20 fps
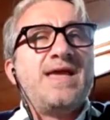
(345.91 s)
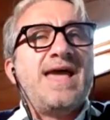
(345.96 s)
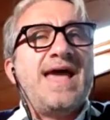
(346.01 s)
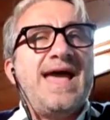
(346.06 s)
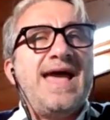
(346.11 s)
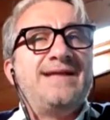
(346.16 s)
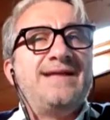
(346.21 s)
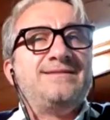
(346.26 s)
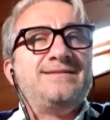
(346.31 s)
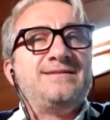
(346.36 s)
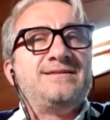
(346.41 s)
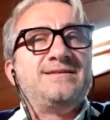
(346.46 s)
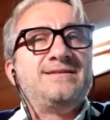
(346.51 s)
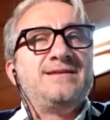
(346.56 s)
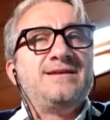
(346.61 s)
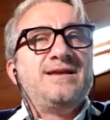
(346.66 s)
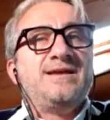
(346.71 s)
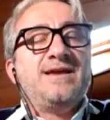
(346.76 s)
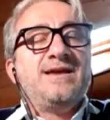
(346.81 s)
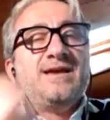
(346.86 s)
And
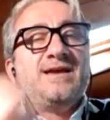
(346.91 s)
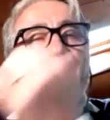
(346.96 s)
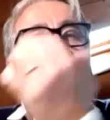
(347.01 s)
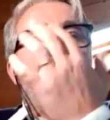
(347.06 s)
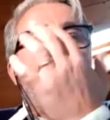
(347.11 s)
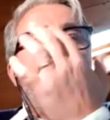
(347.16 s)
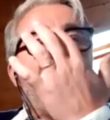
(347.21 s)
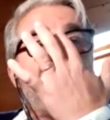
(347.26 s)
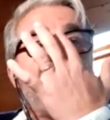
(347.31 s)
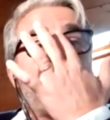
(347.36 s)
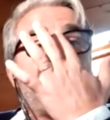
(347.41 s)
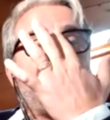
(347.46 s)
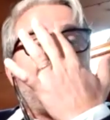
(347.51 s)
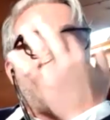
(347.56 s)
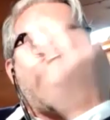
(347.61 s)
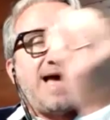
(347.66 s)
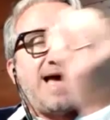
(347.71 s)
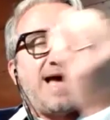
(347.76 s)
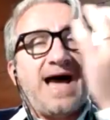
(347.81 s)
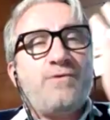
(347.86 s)
is
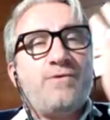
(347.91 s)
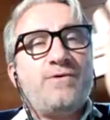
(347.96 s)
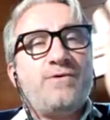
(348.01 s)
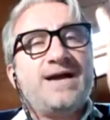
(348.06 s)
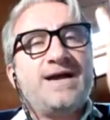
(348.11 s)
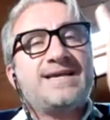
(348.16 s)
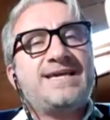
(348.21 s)
our